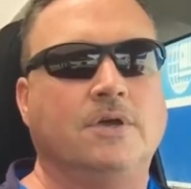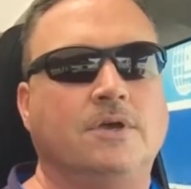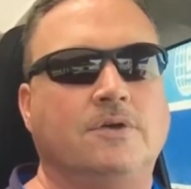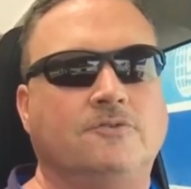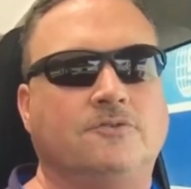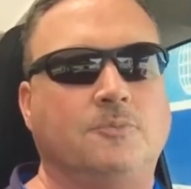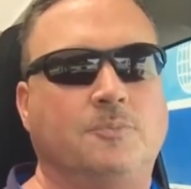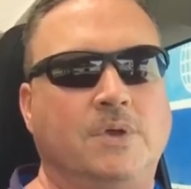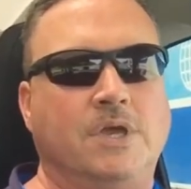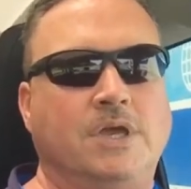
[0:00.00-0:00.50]

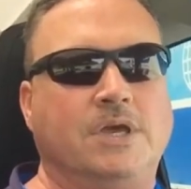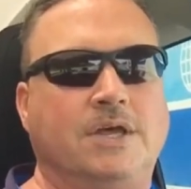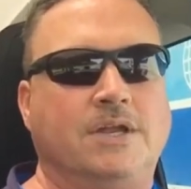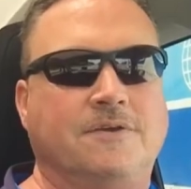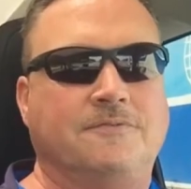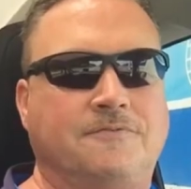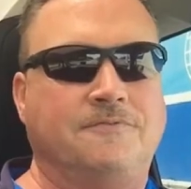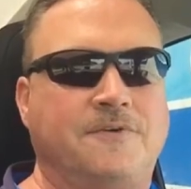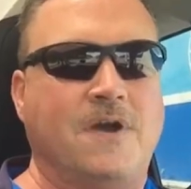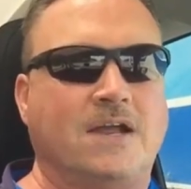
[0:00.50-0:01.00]
to be an
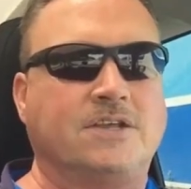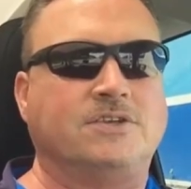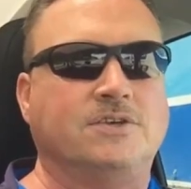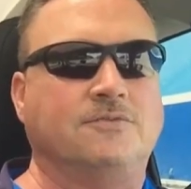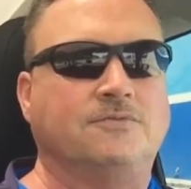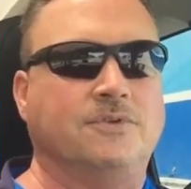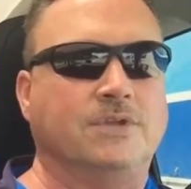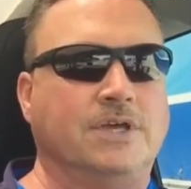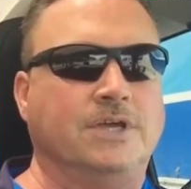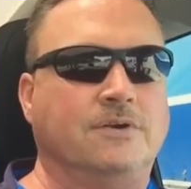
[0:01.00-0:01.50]

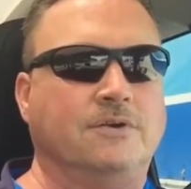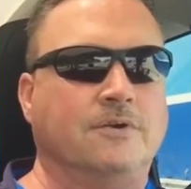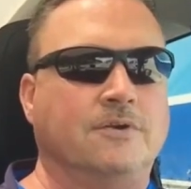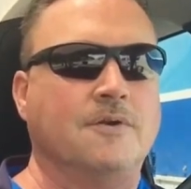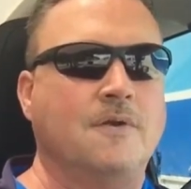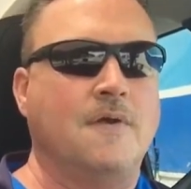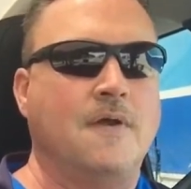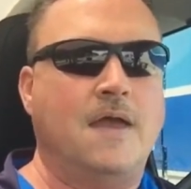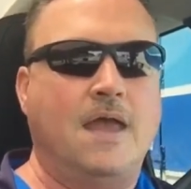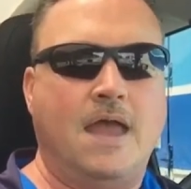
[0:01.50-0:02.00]
effective leader.
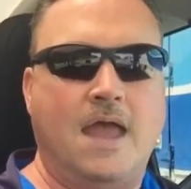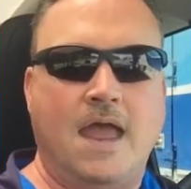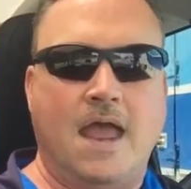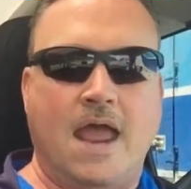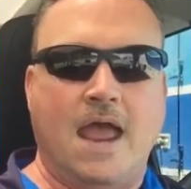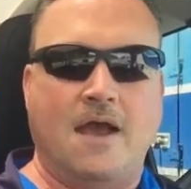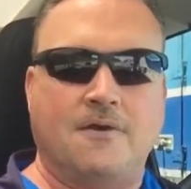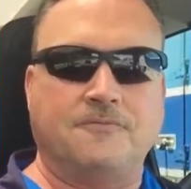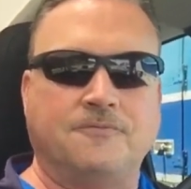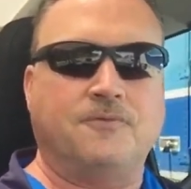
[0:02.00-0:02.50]

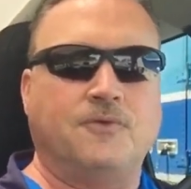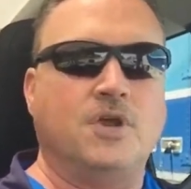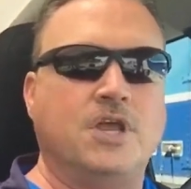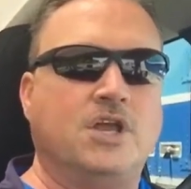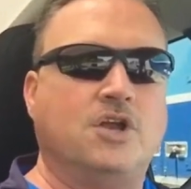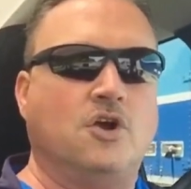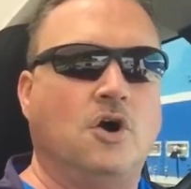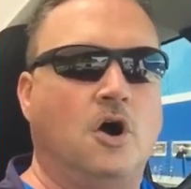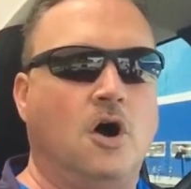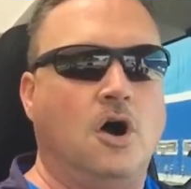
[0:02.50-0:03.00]
Every
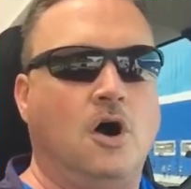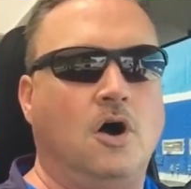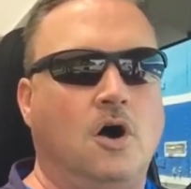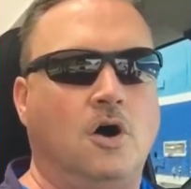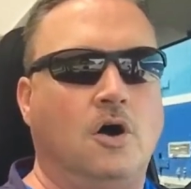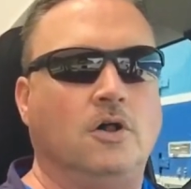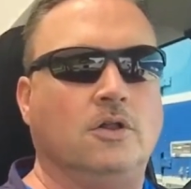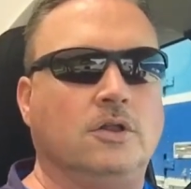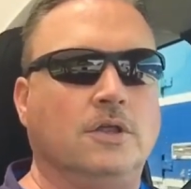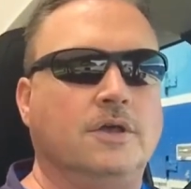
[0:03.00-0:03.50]

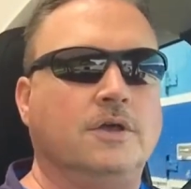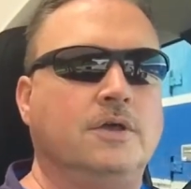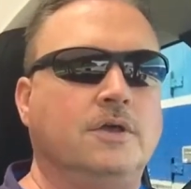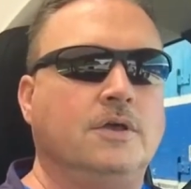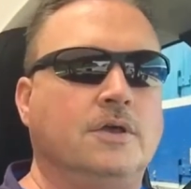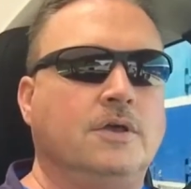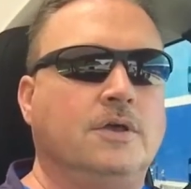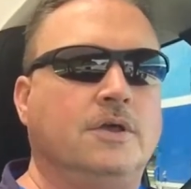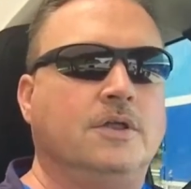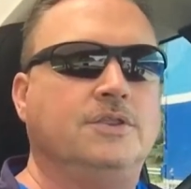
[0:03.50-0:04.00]
call
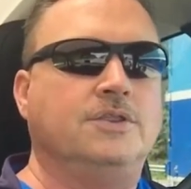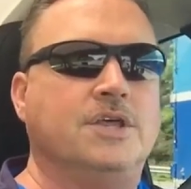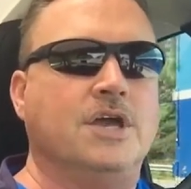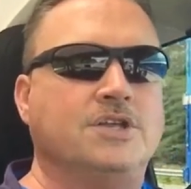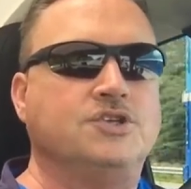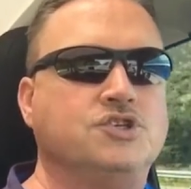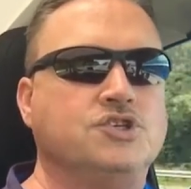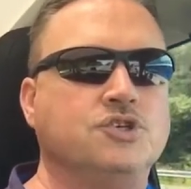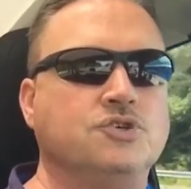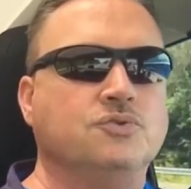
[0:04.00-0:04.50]

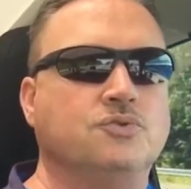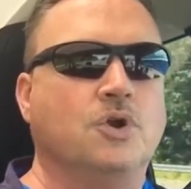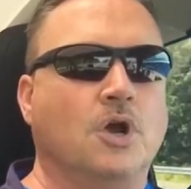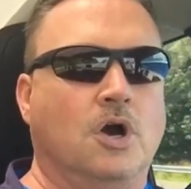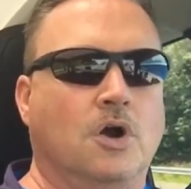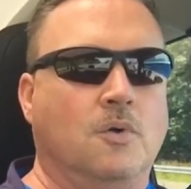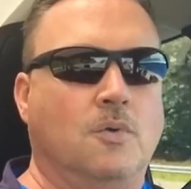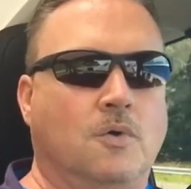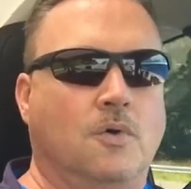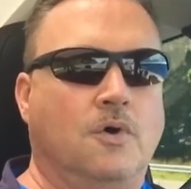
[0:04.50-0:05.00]
that you
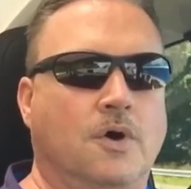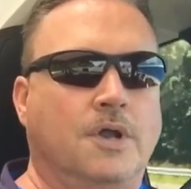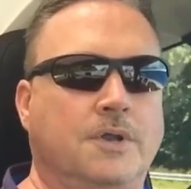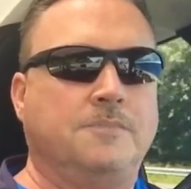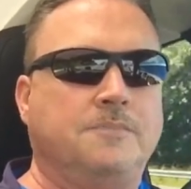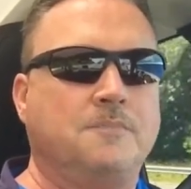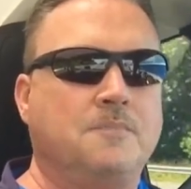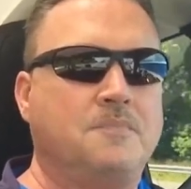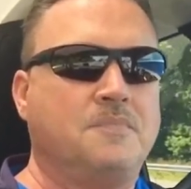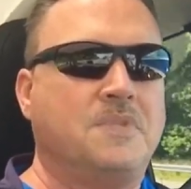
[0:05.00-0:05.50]
go
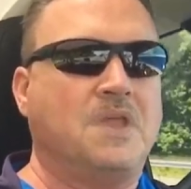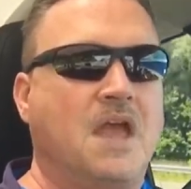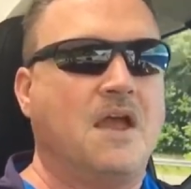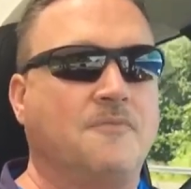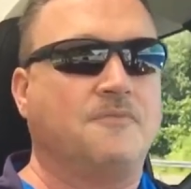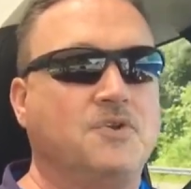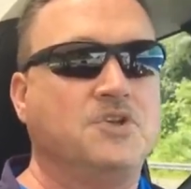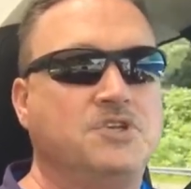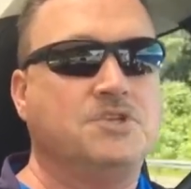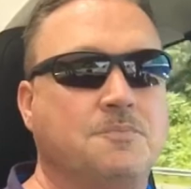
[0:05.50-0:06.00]
on,
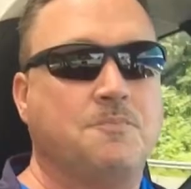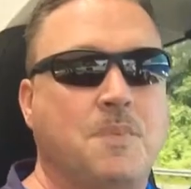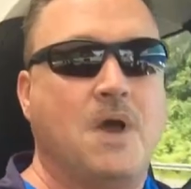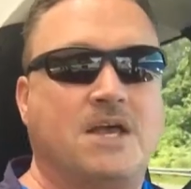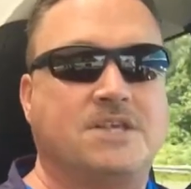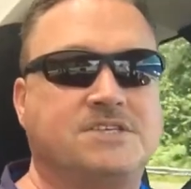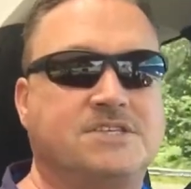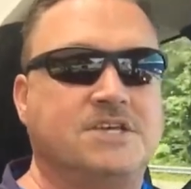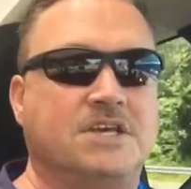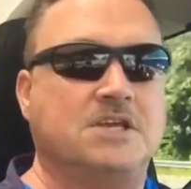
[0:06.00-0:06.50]
every
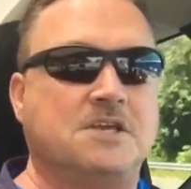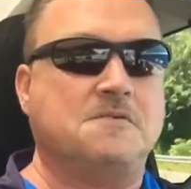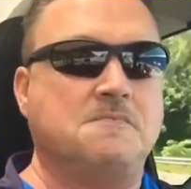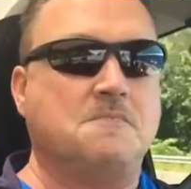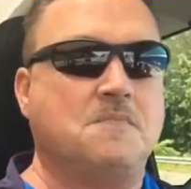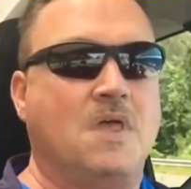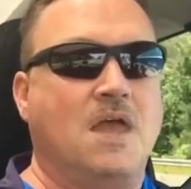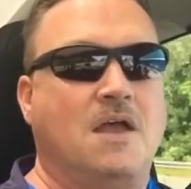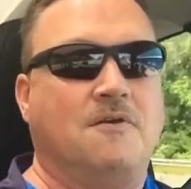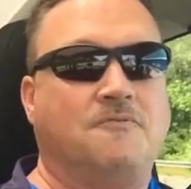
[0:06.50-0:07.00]
domestic,
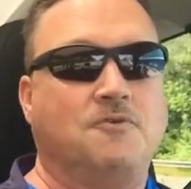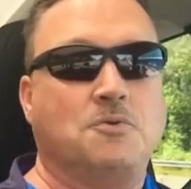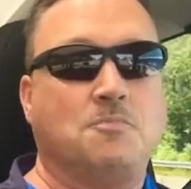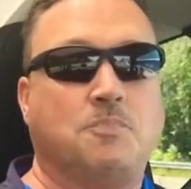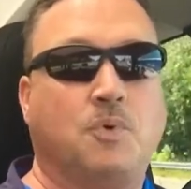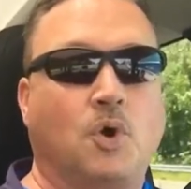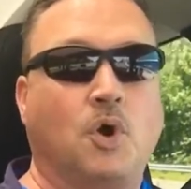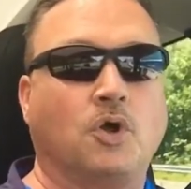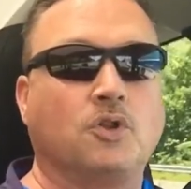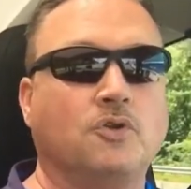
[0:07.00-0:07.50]
every
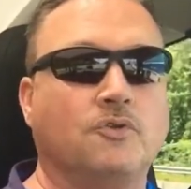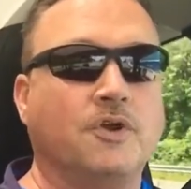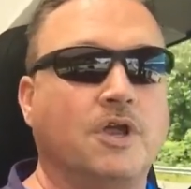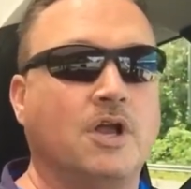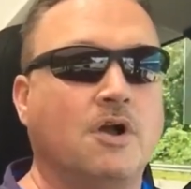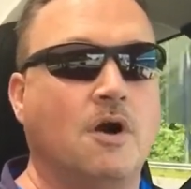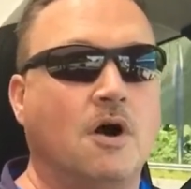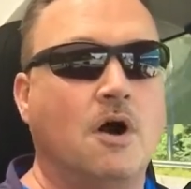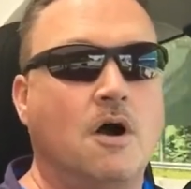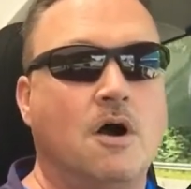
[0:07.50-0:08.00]
burglary
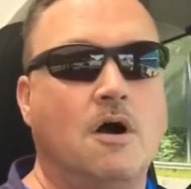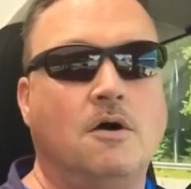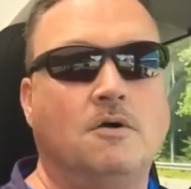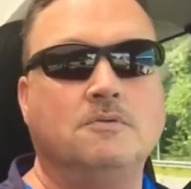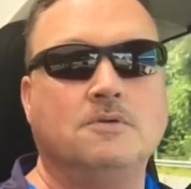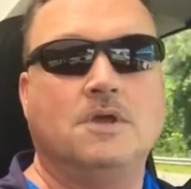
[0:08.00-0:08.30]
call,